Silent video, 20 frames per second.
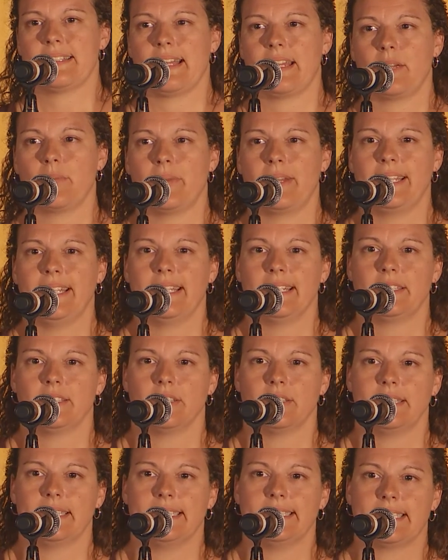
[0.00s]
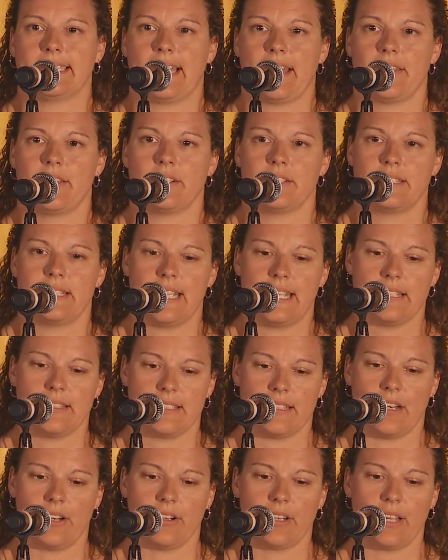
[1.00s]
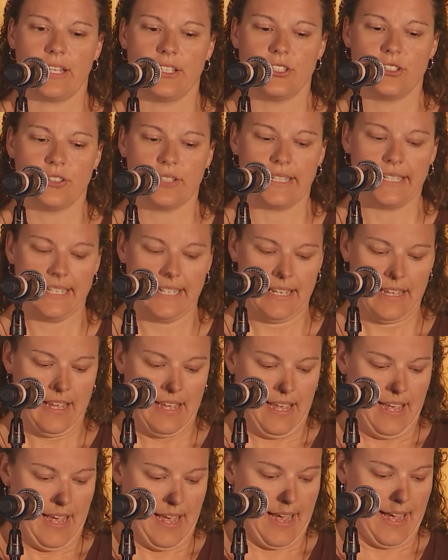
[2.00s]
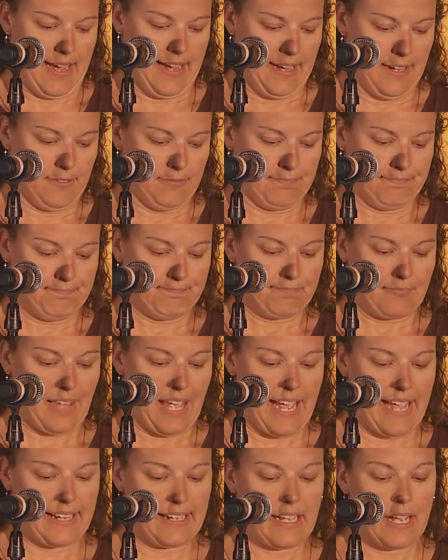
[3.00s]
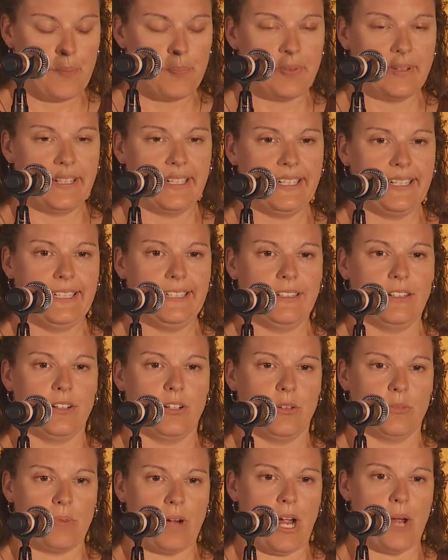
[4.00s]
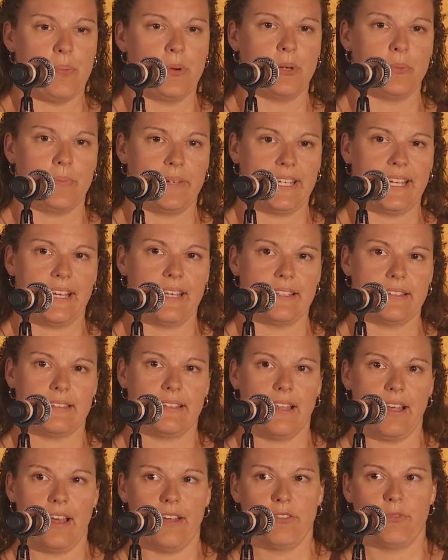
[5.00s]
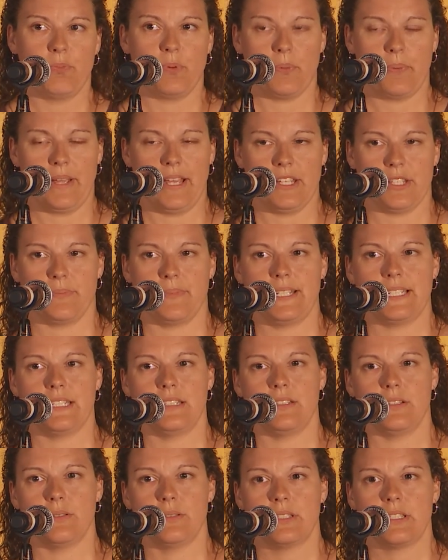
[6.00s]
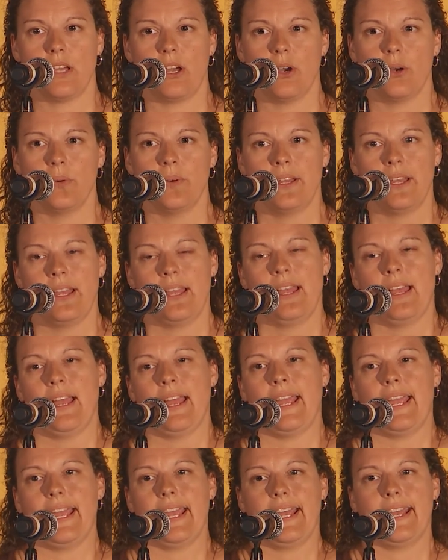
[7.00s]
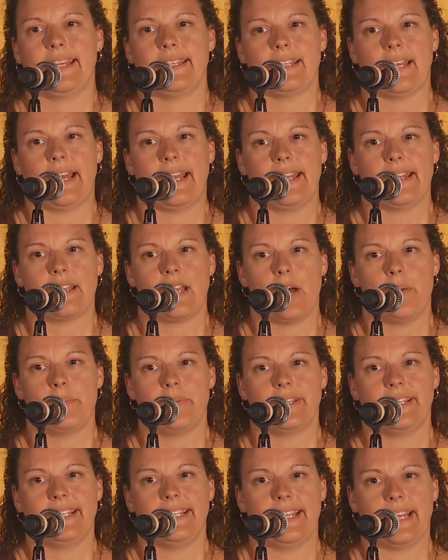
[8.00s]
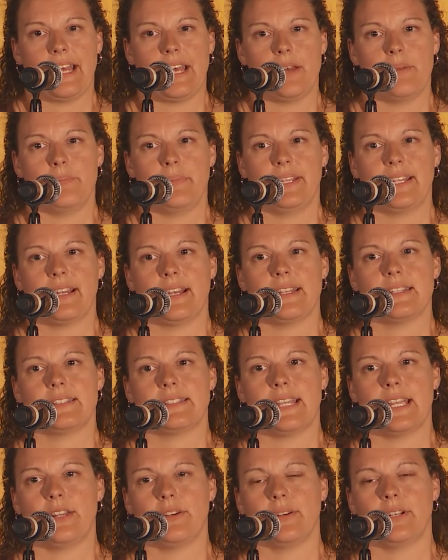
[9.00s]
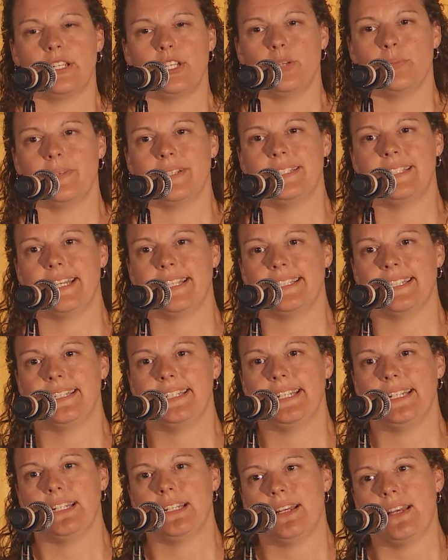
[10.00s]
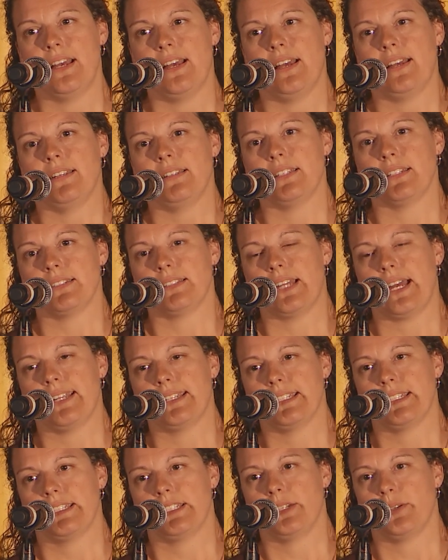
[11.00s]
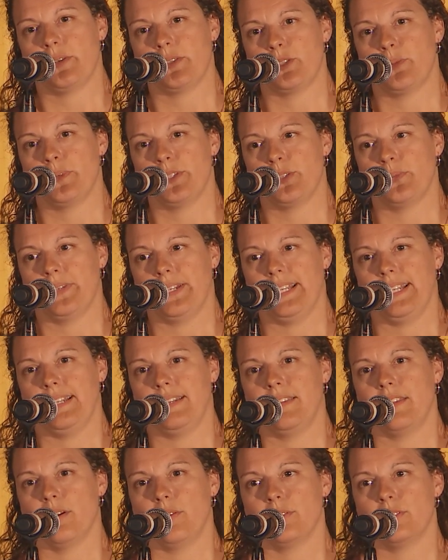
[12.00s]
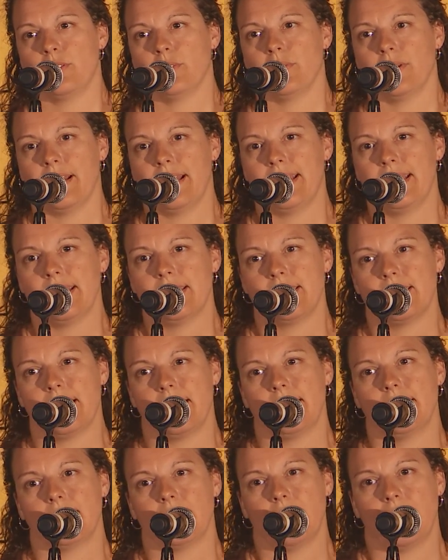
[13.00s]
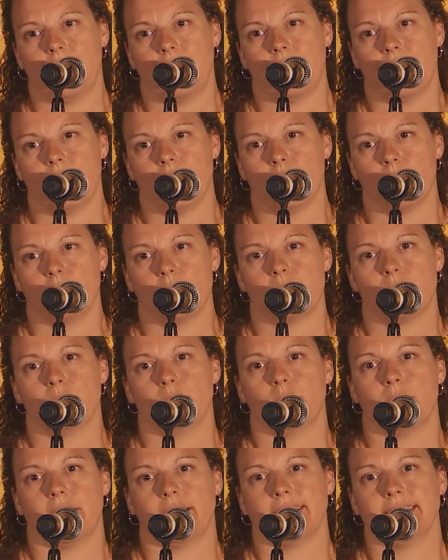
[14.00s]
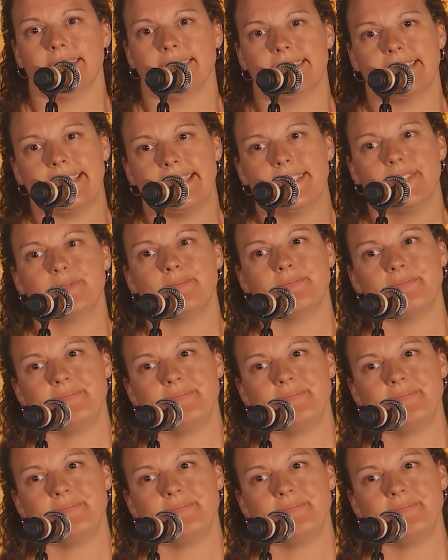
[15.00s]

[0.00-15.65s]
like many attorneys in other states in our country. I accompany Robert because love propels me to do so, and I accompany him because sacred human dignity does not distinguish between those who are innocent and those who are guilty.